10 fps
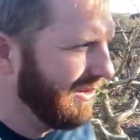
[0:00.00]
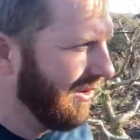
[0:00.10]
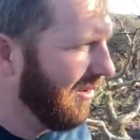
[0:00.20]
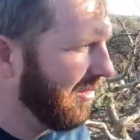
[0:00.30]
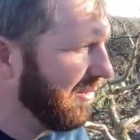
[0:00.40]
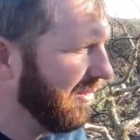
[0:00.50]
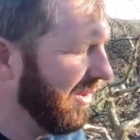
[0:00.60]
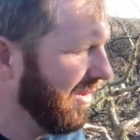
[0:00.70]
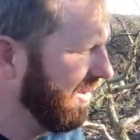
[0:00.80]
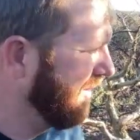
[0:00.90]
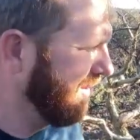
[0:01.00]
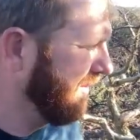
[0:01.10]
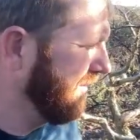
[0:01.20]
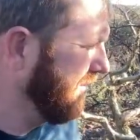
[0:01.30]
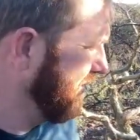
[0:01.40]
all through
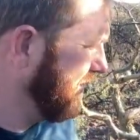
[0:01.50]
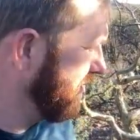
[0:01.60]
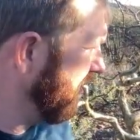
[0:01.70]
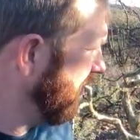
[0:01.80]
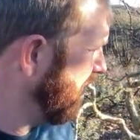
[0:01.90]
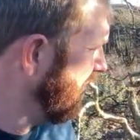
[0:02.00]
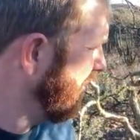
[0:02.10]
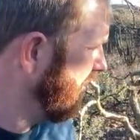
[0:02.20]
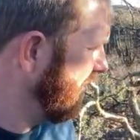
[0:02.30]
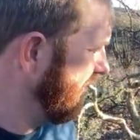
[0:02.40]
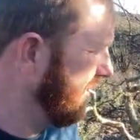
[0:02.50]
this whole